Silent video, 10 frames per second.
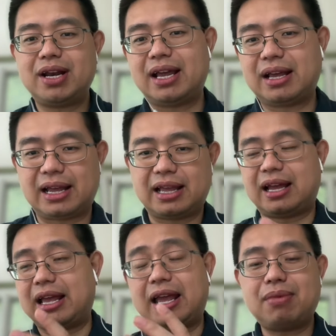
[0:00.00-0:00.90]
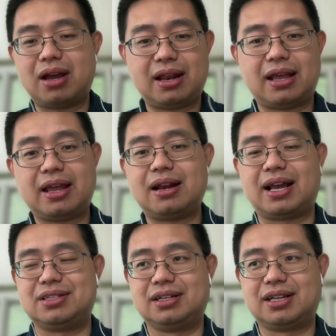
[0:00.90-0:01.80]
I am
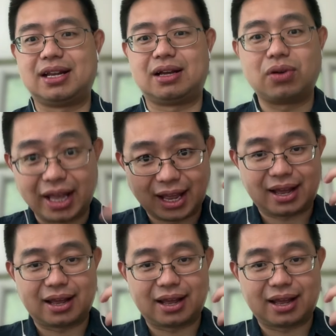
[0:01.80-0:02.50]
analyzing data, okay,